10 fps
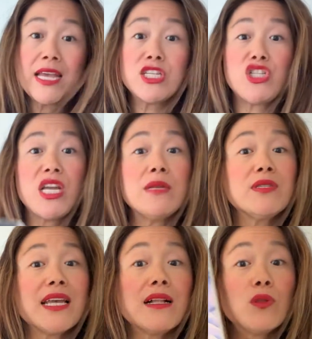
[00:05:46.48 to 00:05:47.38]
James
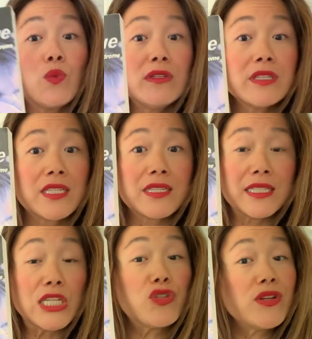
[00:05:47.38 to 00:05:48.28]
L. Wilson,
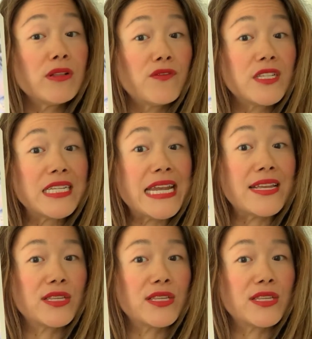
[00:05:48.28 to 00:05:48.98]
Adrenal Fatigue,